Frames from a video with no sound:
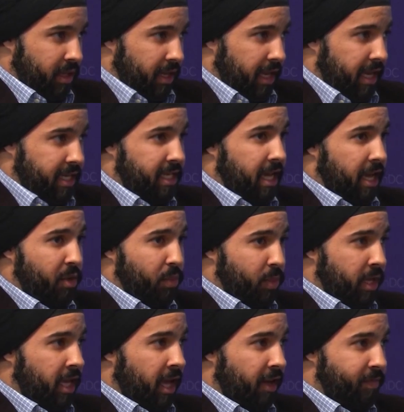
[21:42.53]
And yet
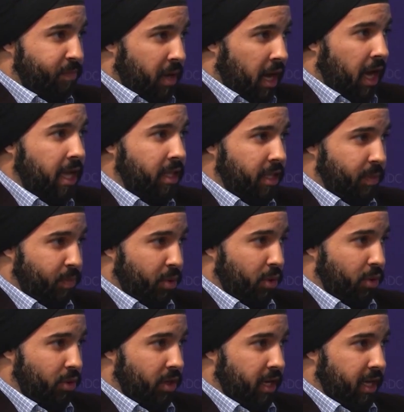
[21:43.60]
we have pilot
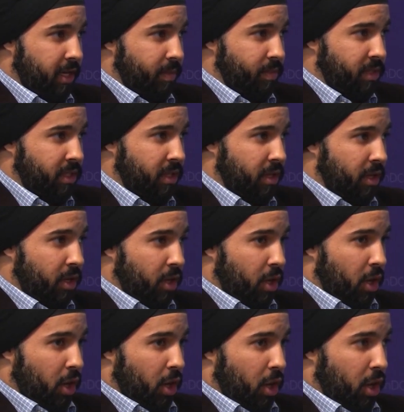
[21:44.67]
programs
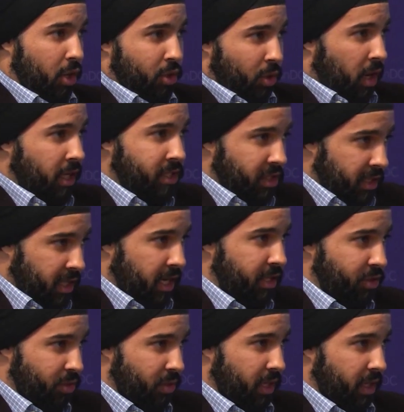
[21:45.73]
across the
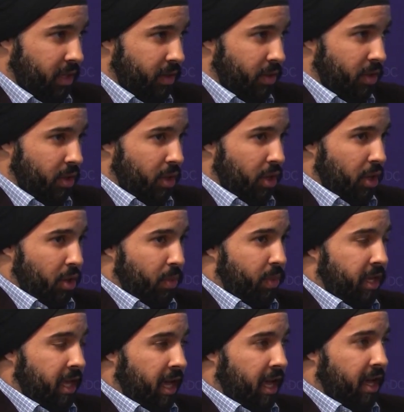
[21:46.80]
country.
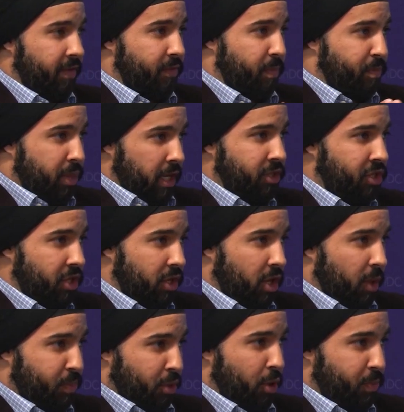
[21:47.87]
We have budget
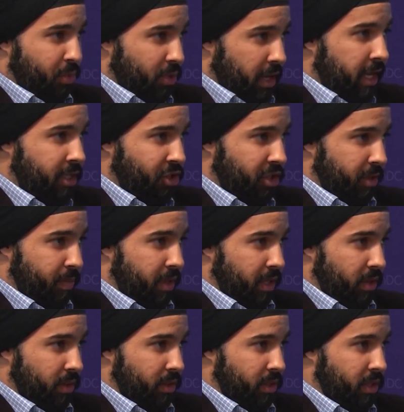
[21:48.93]
appropriation
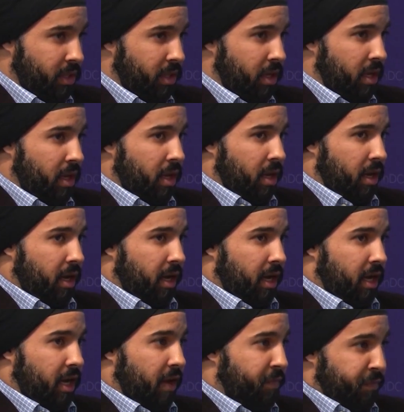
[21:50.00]
bills
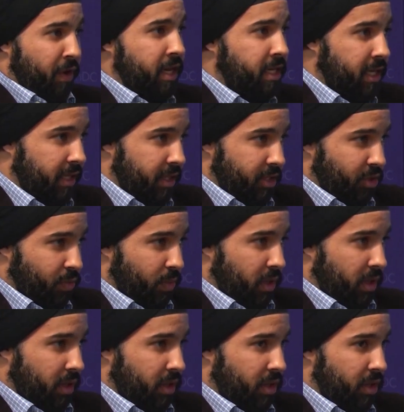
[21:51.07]
funding this
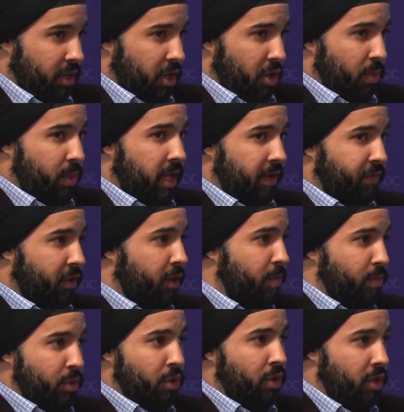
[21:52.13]
work. We have
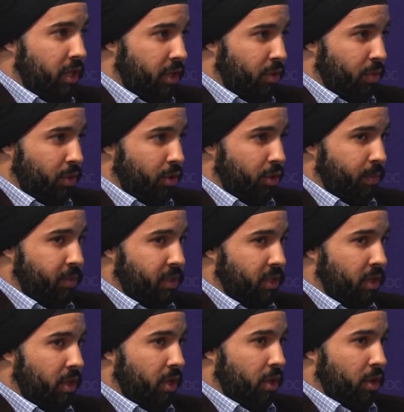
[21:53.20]
community groups
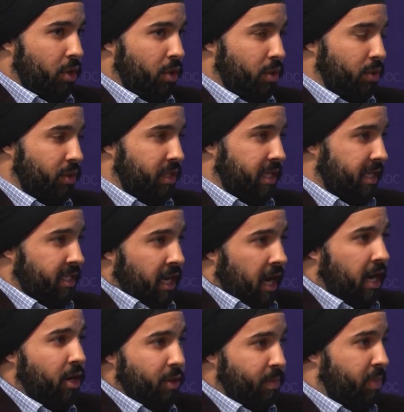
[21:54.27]
whose
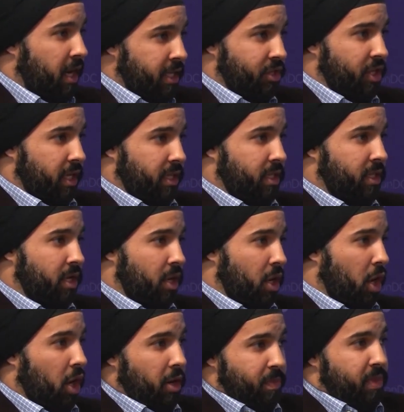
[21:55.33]
entire budgets
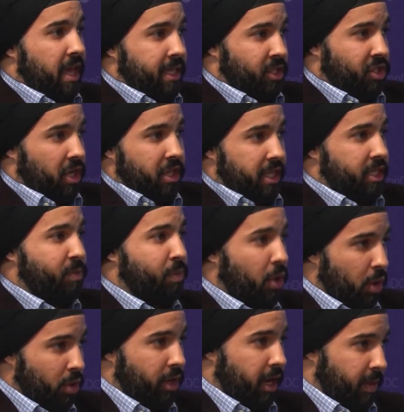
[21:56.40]
are based on this
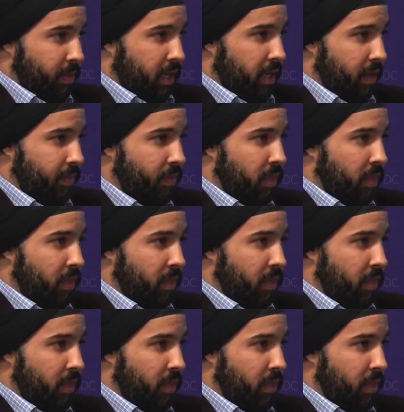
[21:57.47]
programming.